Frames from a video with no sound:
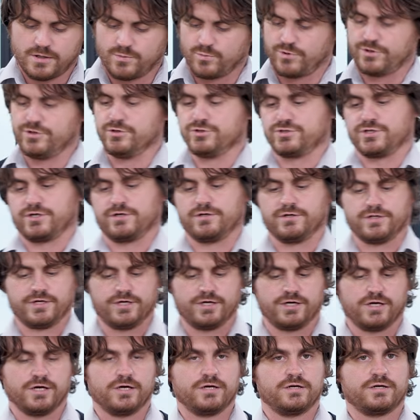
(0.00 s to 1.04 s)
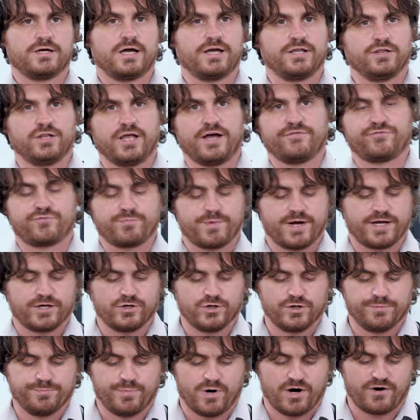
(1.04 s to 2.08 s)
We're using I left my
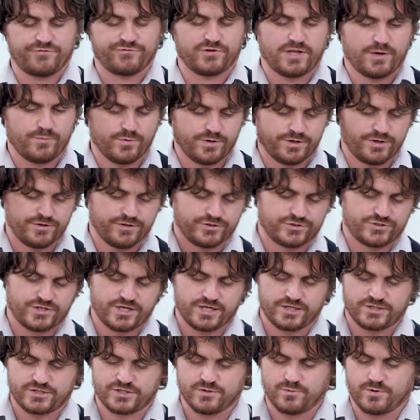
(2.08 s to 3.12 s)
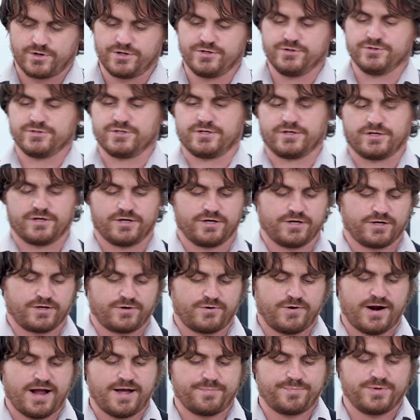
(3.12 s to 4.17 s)
good barfly one in the sink, so we're using a
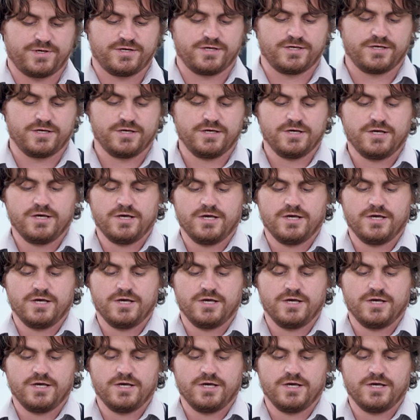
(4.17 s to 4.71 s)
crappy